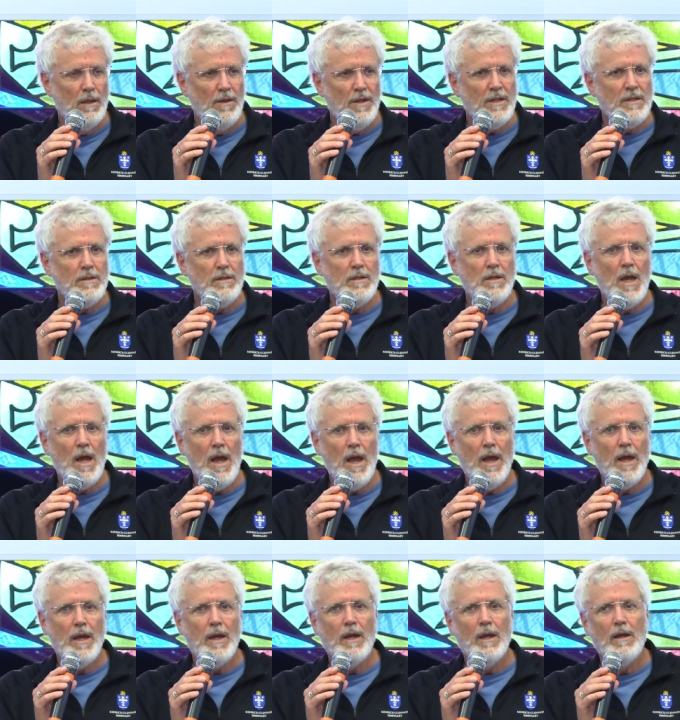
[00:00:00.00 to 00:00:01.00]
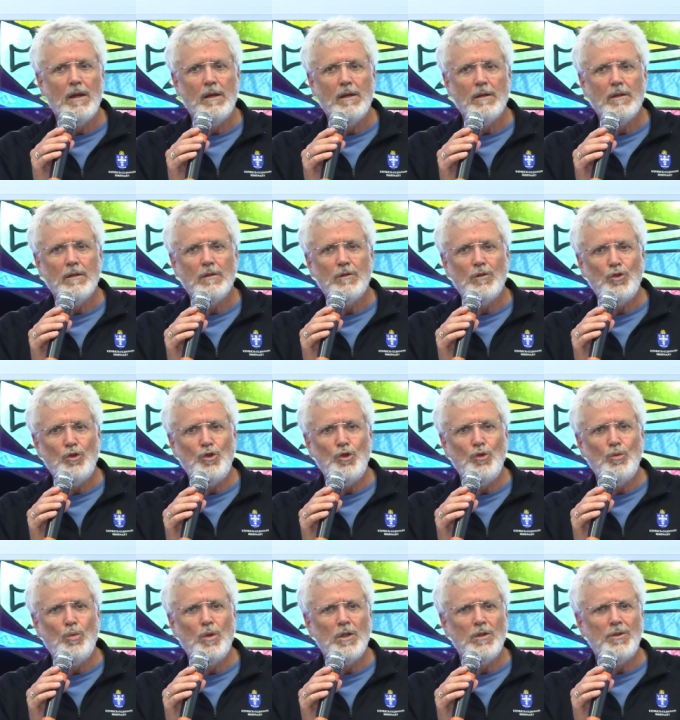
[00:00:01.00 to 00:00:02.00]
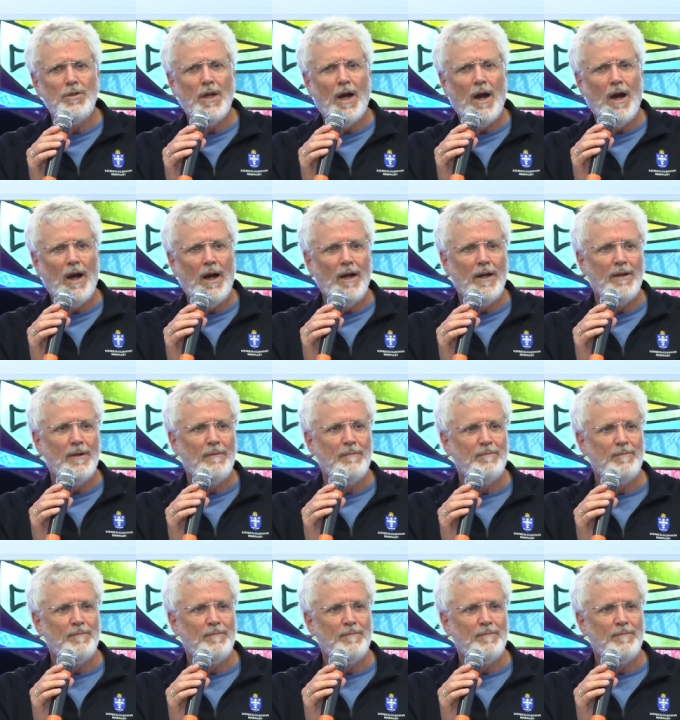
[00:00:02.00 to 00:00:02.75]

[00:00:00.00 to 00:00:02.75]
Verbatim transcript: This day you will die.